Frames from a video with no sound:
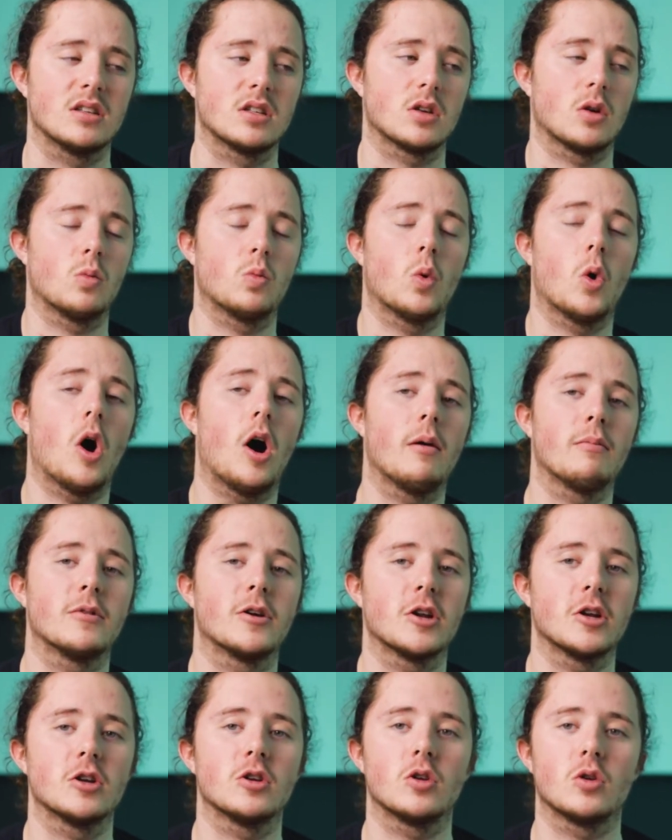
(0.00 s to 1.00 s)
So what I'm
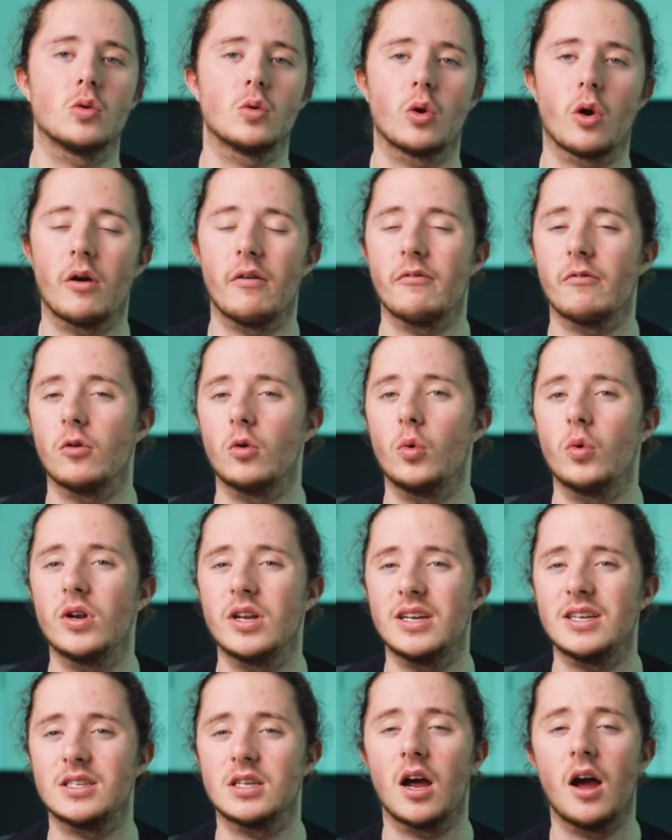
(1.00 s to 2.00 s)
going to do going forward
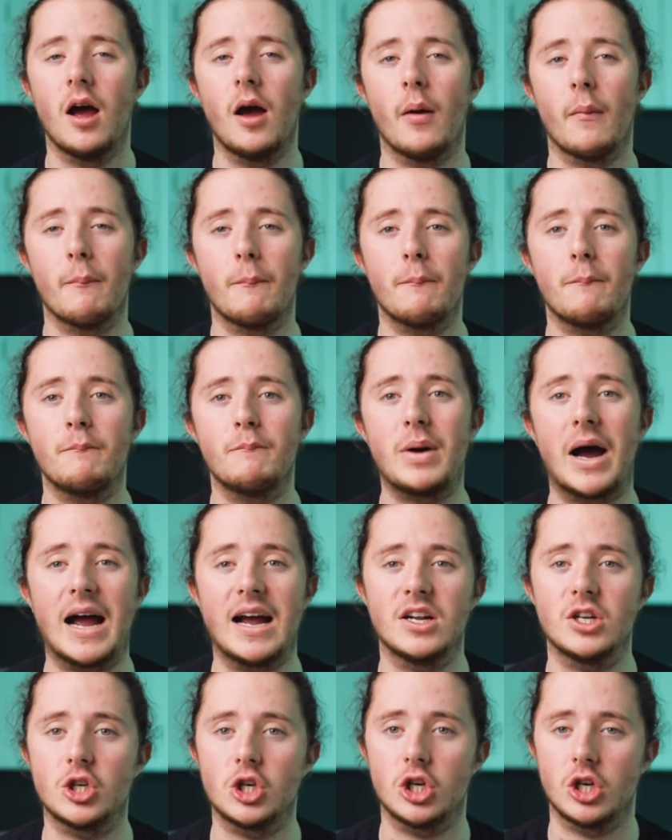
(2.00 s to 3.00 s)
is
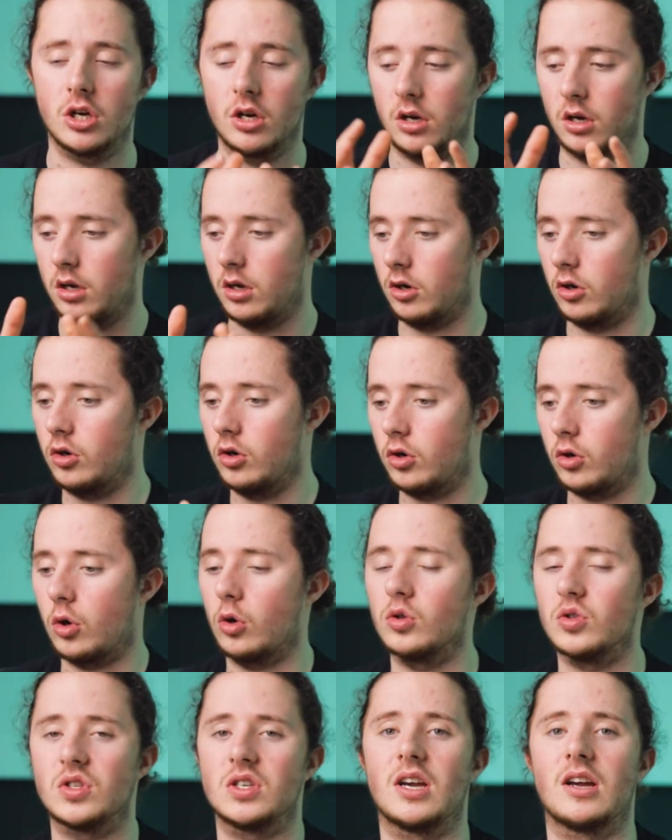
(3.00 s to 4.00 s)
batch
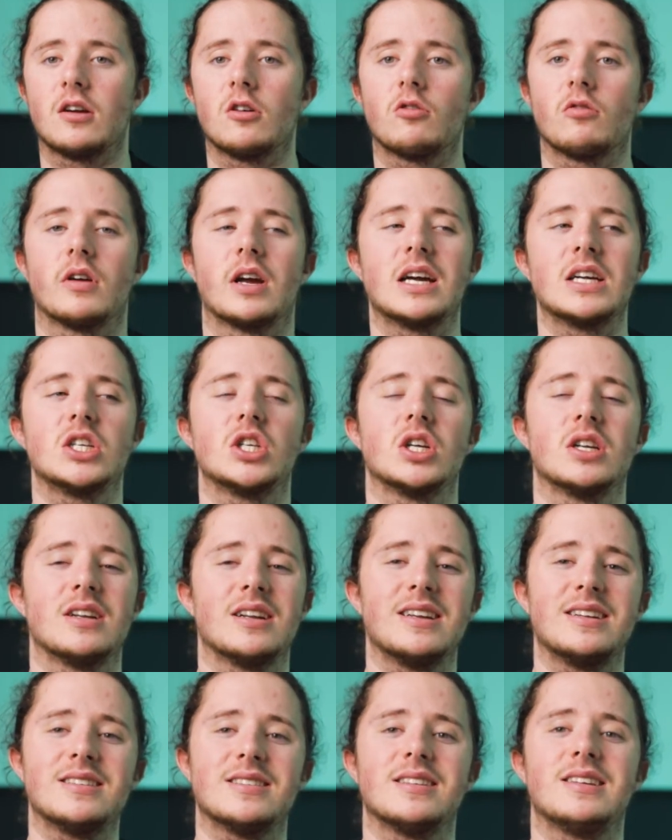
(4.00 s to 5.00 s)
content creation
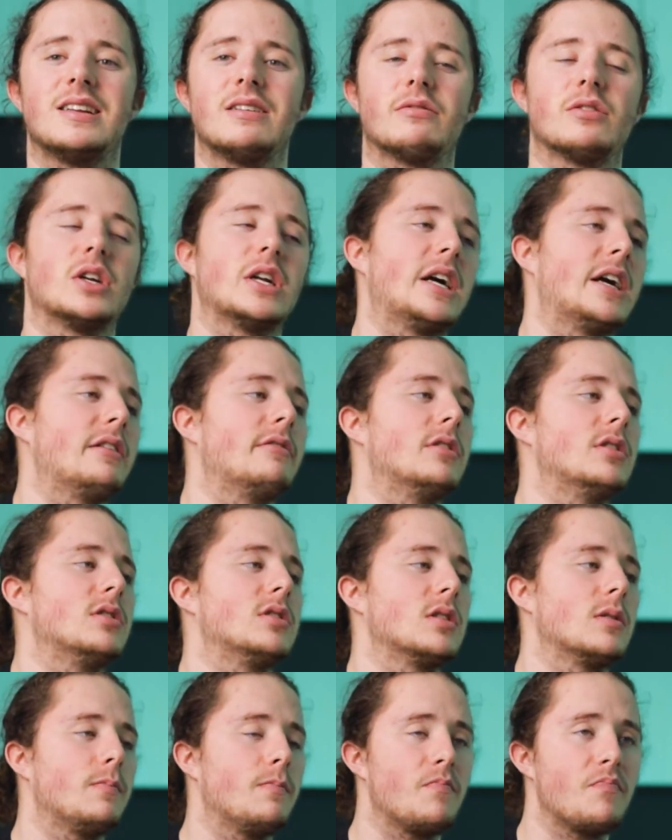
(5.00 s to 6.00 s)
into different areas.